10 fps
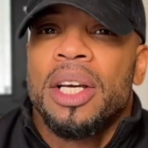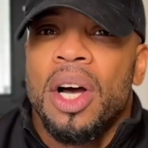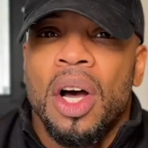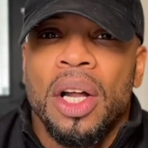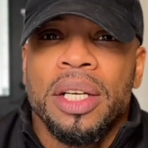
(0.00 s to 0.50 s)

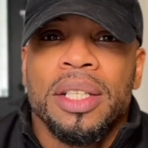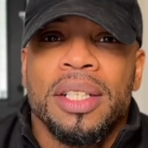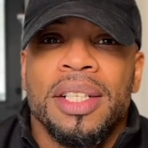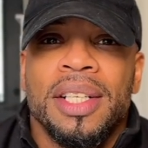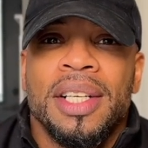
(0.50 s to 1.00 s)

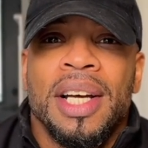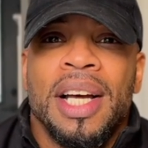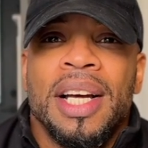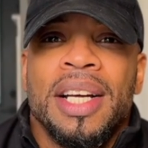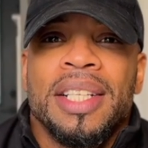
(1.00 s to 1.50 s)

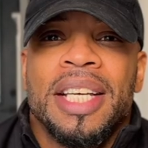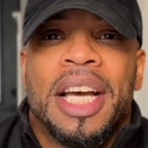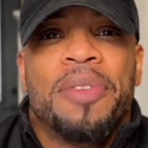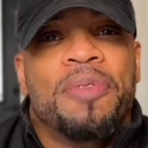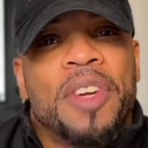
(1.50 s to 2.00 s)
gone the
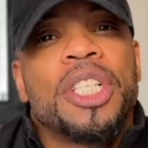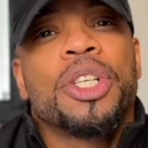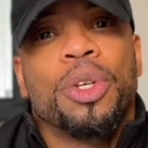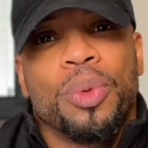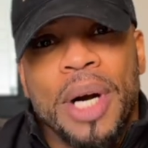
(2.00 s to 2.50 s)

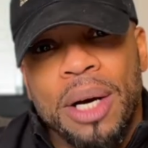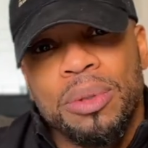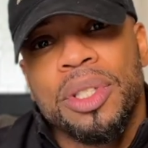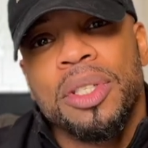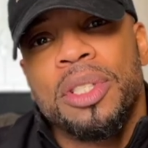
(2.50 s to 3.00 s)
conventional
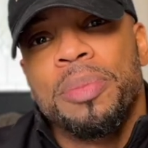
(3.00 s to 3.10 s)
route to